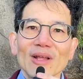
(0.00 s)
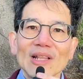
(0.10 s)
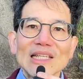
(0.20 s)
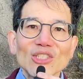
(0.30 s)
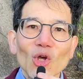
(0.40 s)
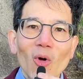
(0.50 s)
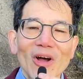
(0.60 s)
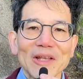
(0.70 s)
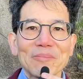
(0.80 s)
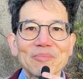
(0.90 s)
Let's go
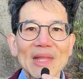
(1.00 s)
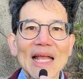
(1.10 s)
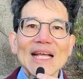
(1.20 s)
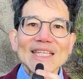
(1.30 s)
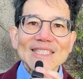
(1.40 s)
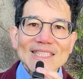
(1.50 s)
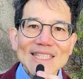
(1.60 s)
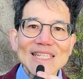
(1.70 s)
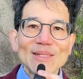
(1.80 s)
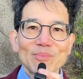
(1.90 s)
on.
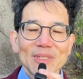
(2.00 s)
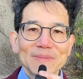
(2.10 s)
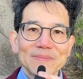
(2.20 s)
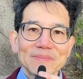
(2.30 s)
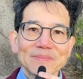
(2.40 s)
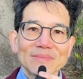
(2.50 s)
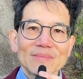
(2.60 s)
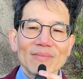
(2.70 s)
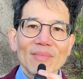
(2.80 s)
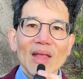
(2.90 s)
Sleep.
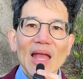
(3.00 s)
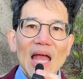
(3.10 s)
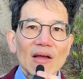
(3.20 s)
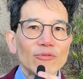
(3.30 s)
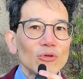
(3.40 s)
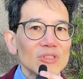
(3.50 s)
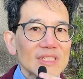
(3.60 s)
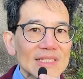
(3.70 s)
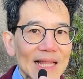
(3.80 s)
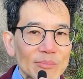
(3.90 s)
Have you
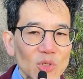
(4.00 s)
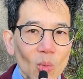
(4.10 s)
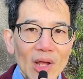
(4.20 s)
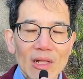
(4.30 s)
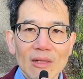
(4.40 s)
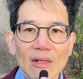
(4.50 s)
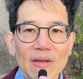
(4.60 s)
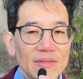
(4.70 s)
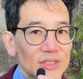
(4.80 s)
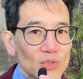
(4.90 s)
slept well
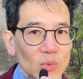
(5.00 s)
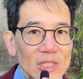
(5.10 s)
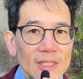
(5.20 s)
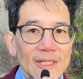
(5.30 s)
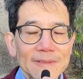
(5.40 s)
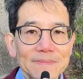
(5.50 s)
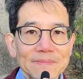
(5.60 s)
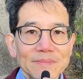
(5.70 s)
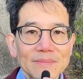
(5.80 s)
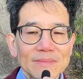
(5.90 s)
this week?
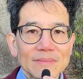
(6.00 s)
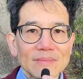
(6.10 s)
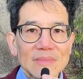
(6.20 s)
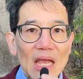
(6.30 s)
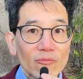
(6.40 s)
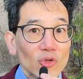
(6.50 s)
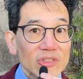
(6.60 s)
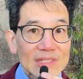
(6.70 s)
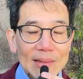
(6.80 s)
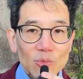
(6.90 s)
Have you
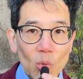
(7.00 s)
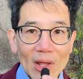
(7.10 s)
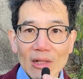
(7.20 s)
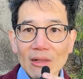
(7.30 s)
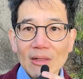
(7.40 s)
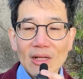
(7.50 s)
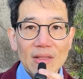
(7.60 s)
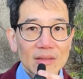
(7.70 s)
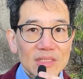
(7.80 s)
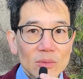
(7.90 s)
slept well
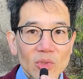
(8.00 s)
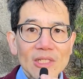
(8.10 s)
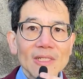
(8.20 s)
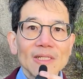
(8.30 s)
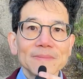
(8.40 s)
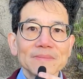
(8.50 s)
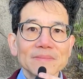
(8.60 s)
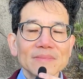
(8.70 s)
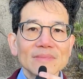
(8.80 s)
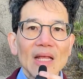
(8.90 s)
this week?
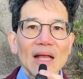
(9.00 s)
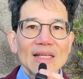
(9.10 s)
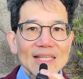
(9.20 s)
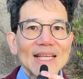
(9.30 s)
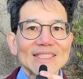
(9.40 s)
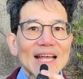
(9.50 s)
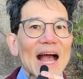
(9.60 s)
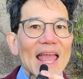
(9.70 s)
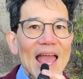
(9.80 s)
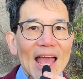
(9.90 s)
Yes,
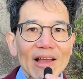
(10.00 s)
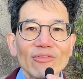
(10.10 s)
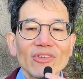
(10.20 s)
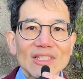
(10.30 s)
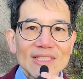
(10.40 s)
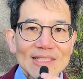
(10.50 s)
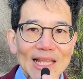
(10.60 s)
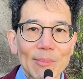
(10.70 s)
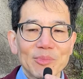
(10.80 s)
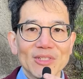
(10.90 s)
I have
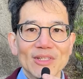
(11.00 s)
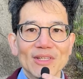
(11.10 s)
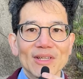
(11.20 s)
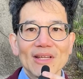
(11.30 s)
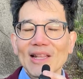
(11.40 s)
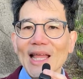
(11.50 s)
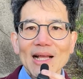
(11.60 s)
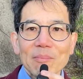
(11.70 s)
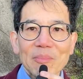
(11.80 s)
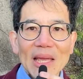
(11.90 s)
slept like
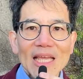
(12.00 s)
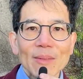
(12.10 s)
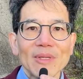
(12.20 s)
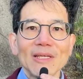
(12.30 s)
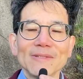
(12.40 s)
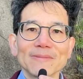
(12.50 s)
a baby.